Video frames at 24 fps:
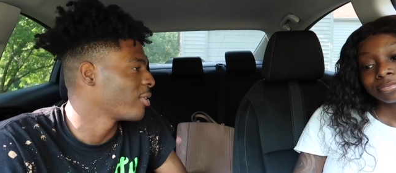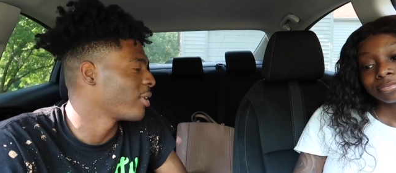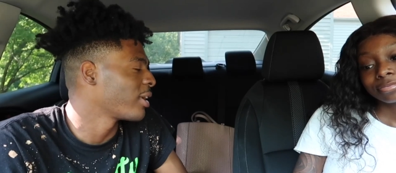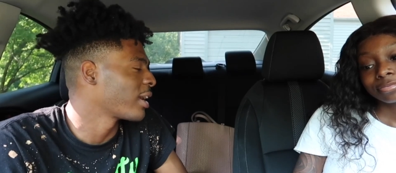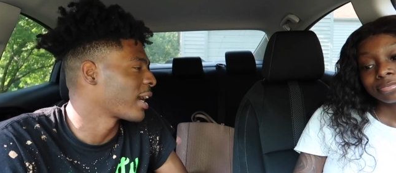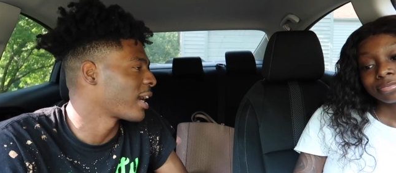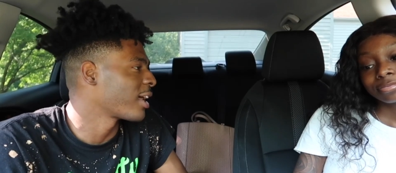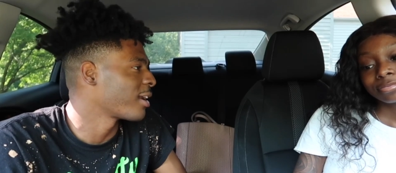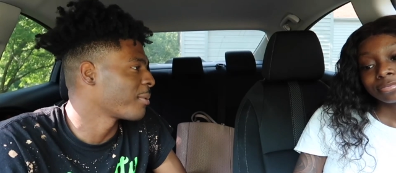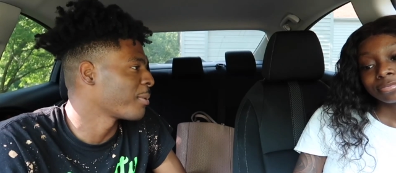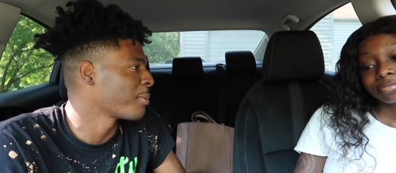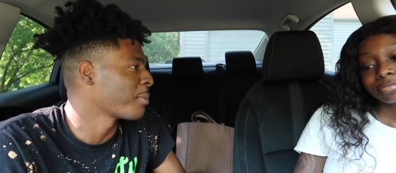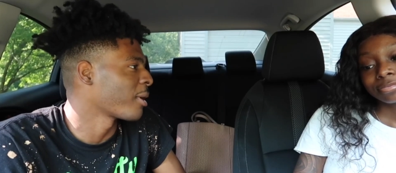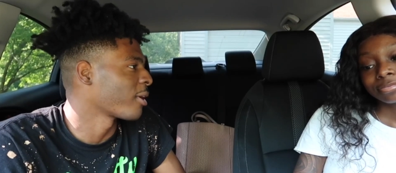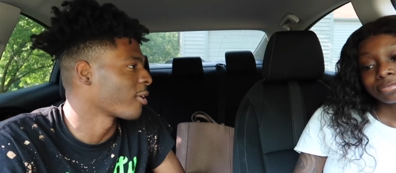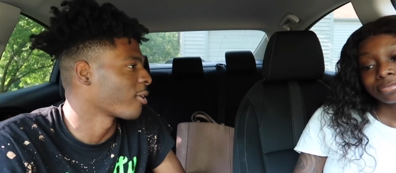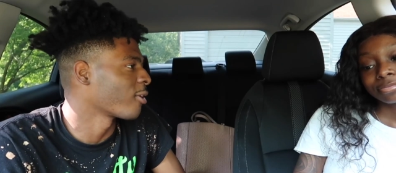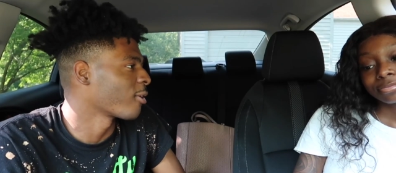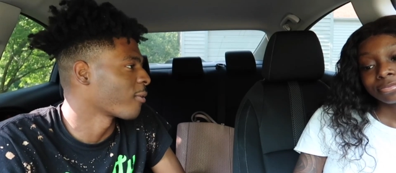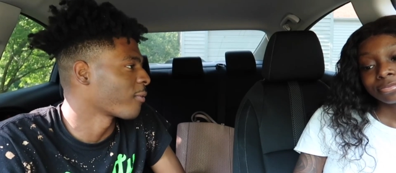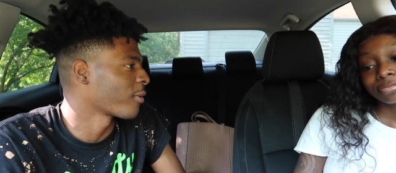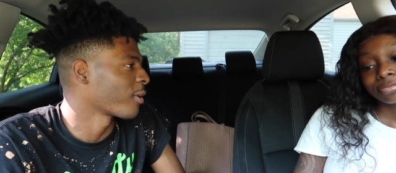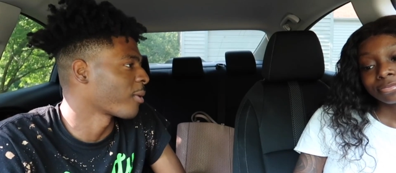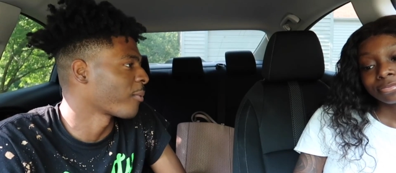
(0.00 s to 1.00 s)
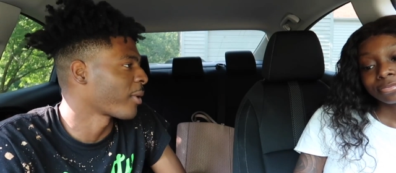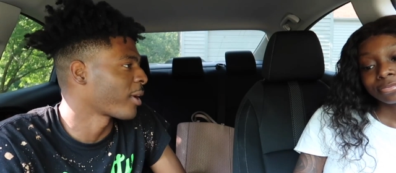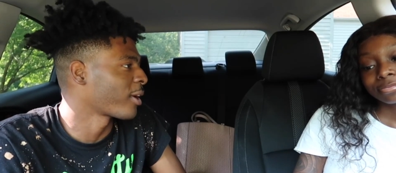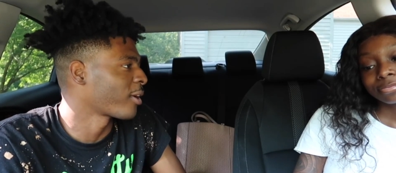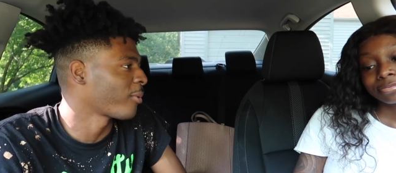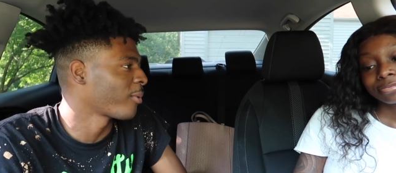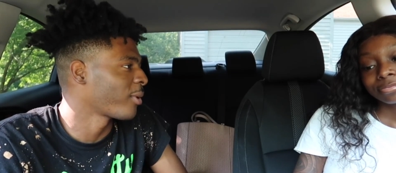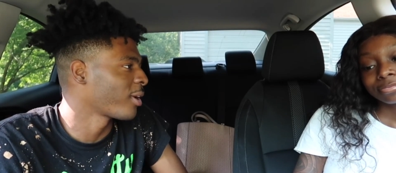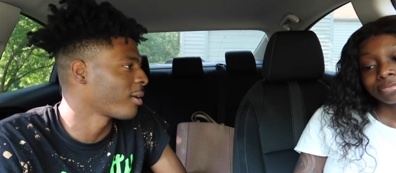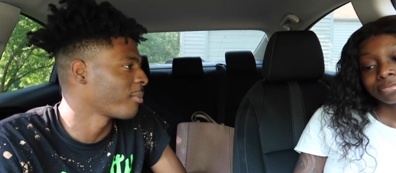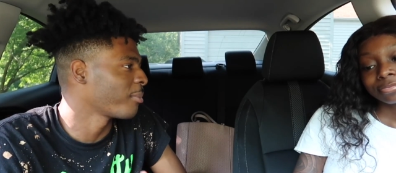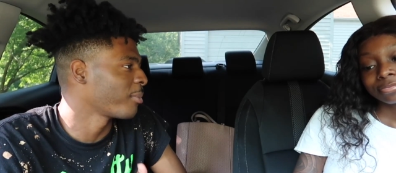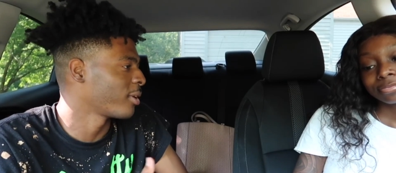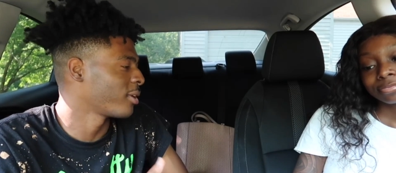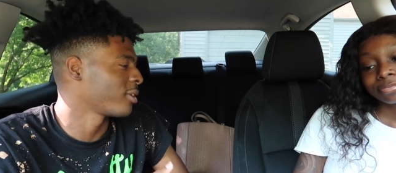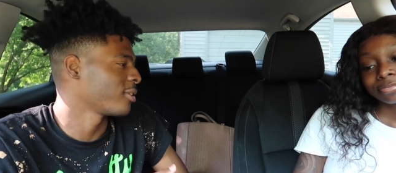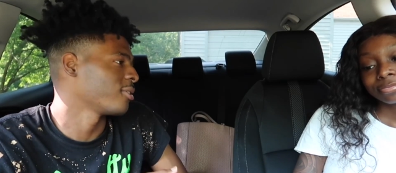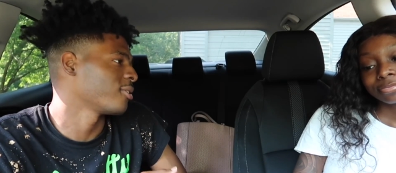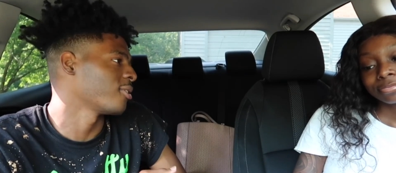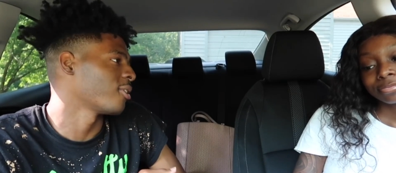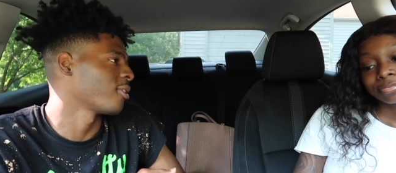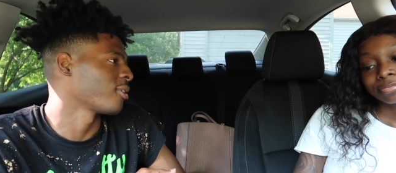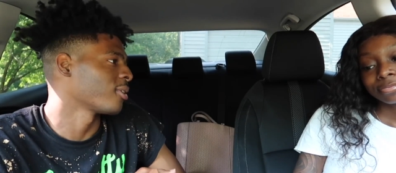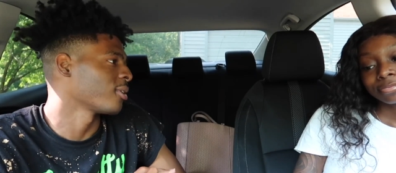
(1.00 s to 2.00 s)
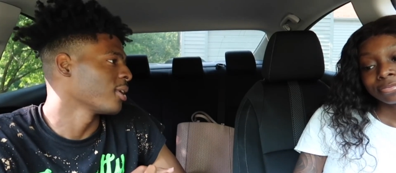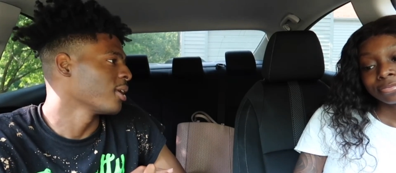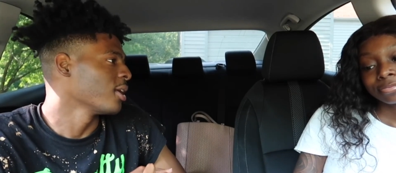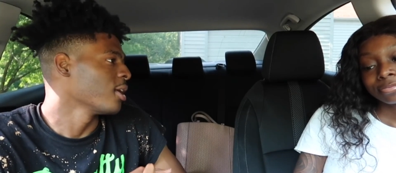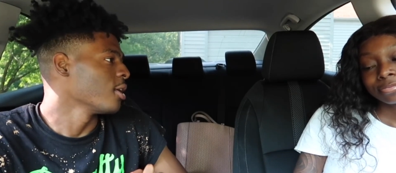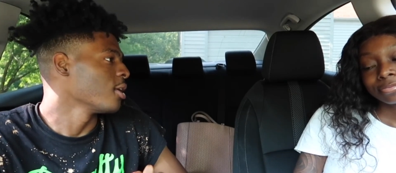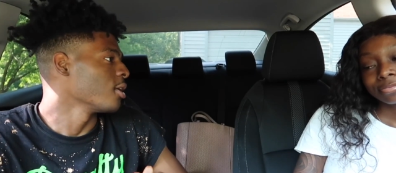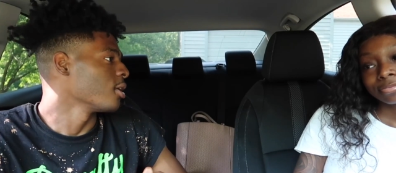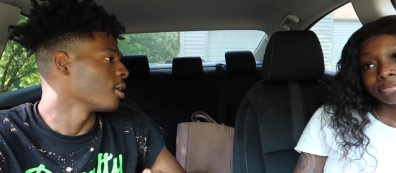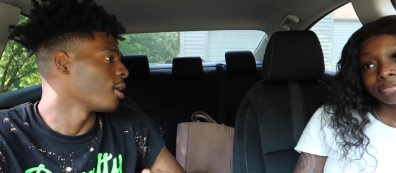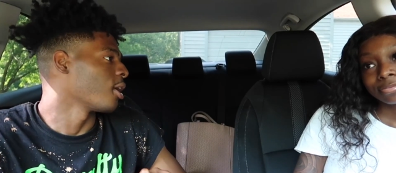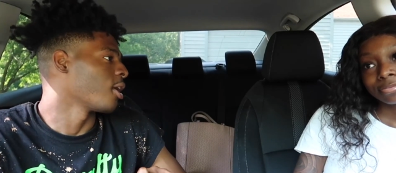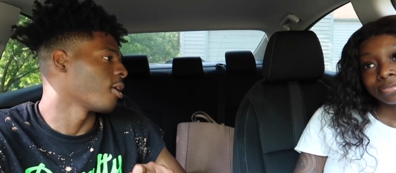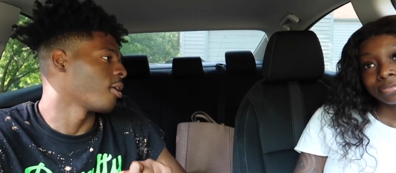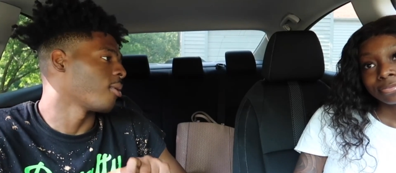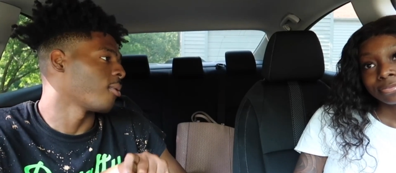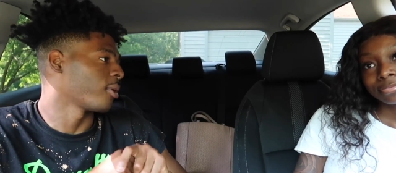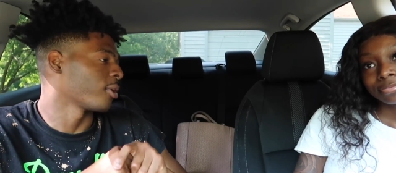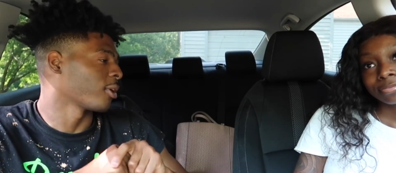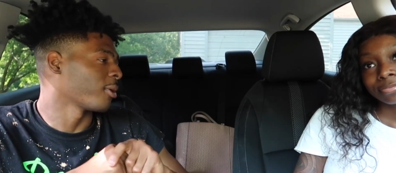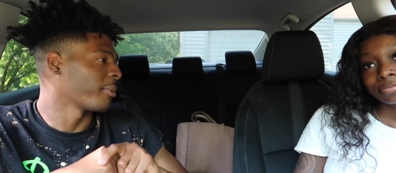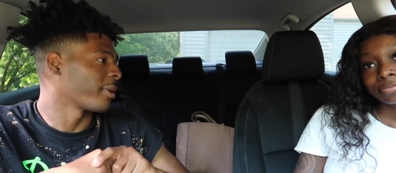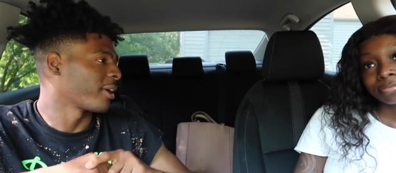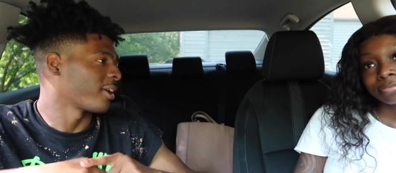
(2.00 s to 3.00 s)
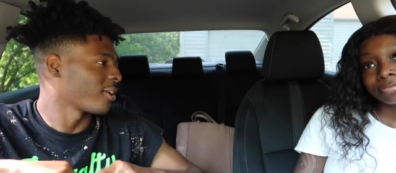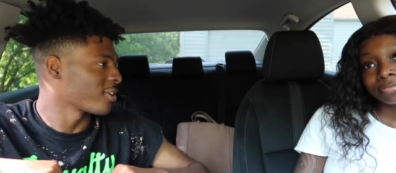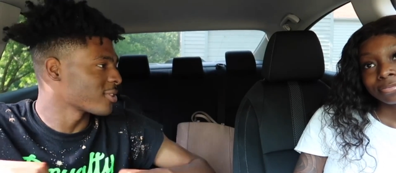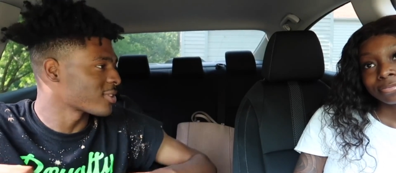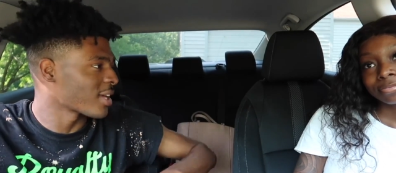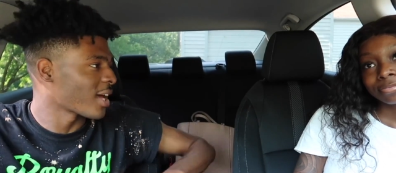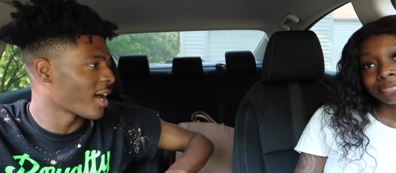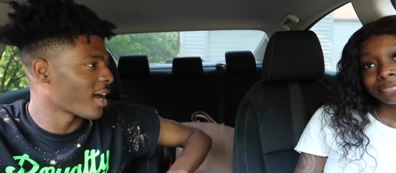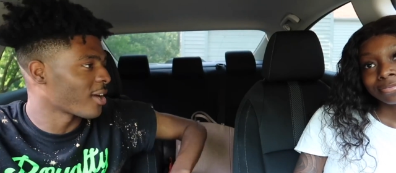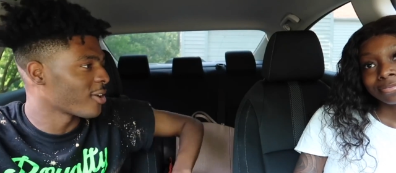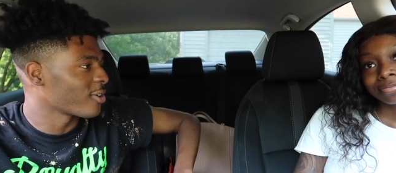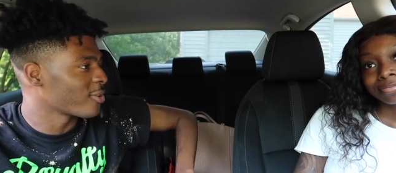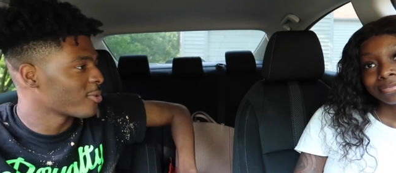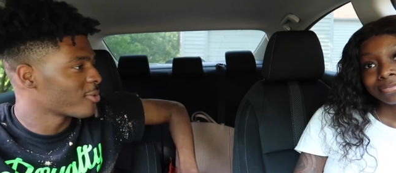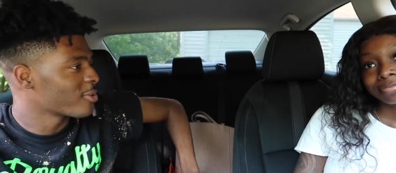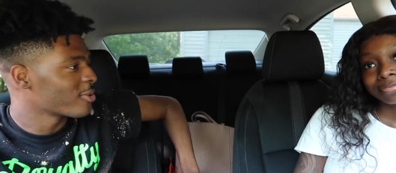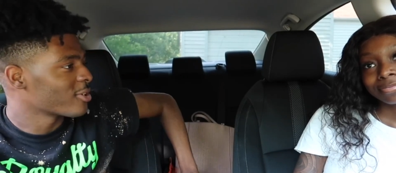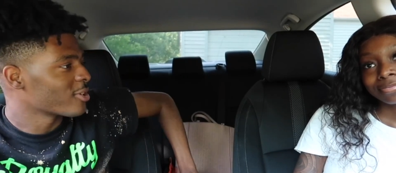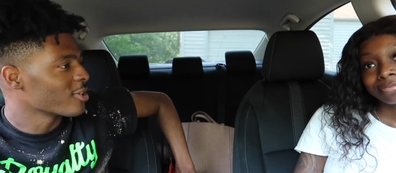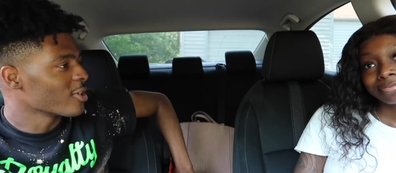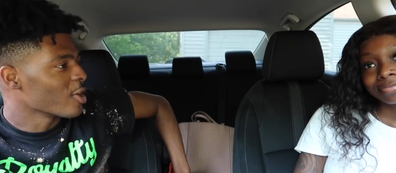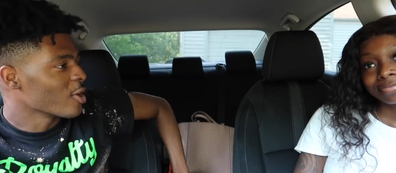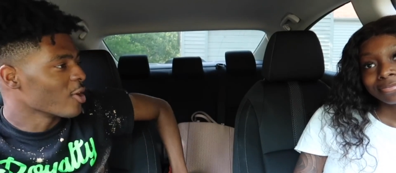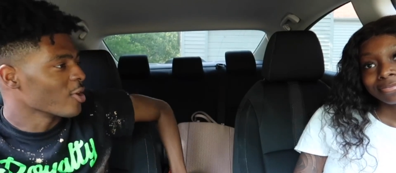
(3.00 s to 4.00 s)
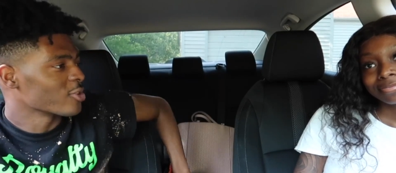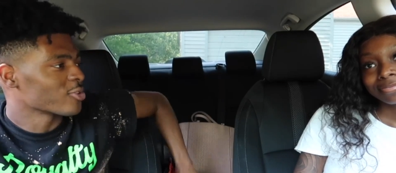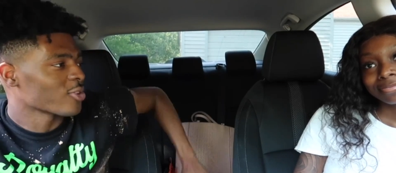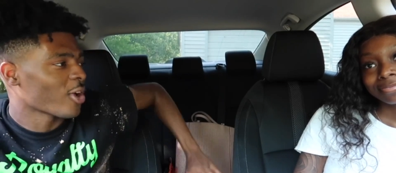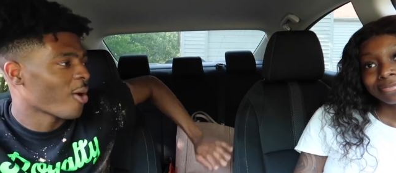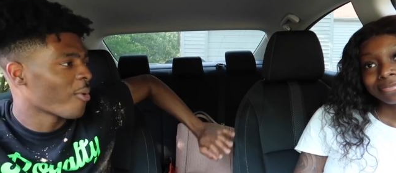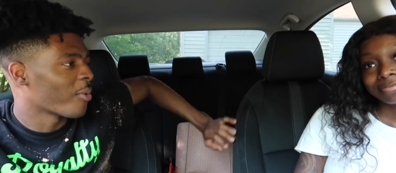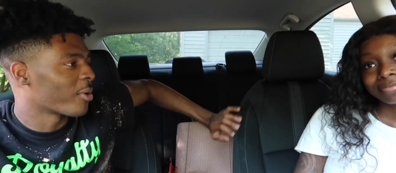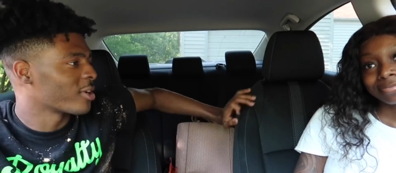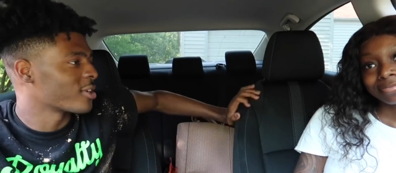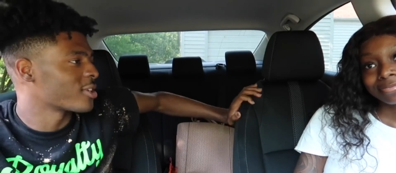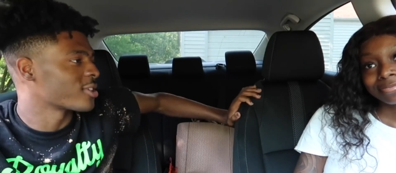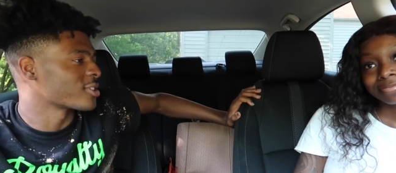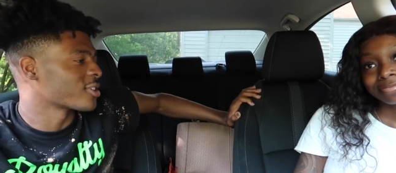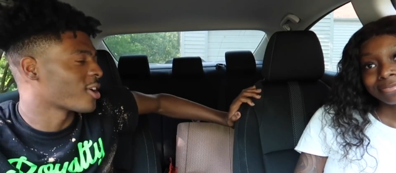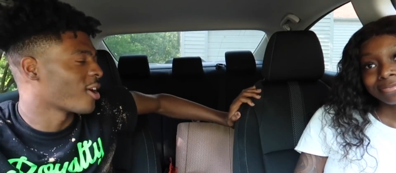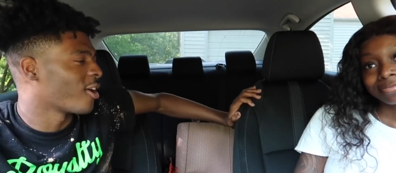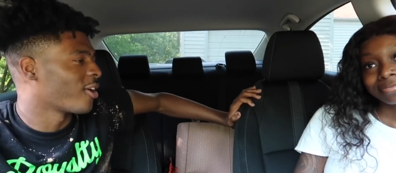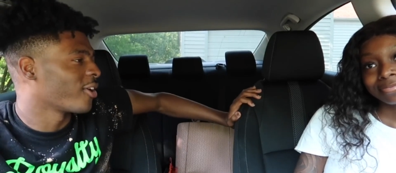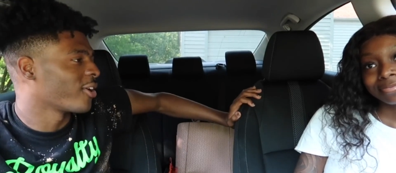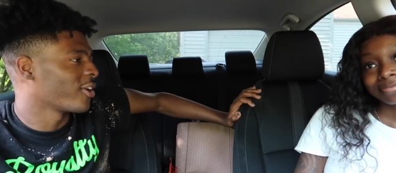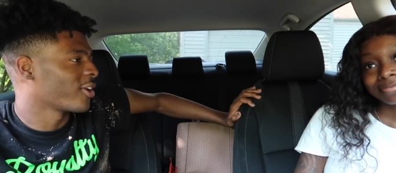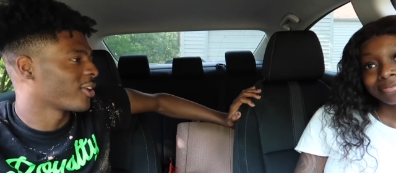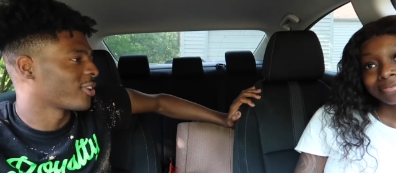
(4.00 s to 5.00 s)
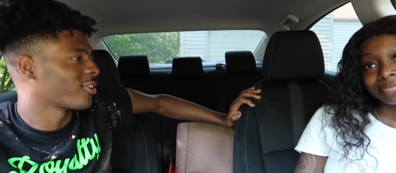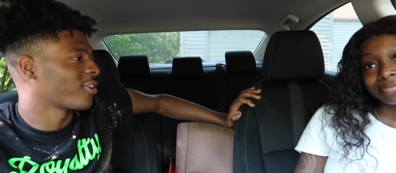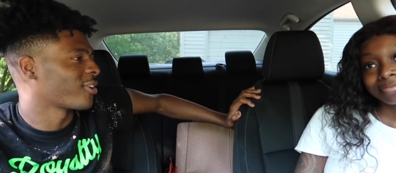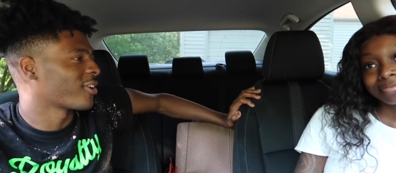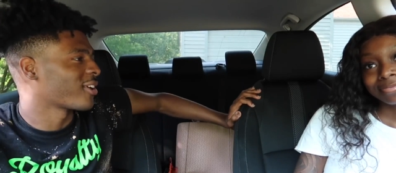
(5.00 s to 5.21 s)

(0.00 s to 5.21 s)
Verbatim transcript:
Speaker 1: ain't got to be my girlfriend right away, but, you know, I don't want nobody else to have you. So I want to just go ahead, throw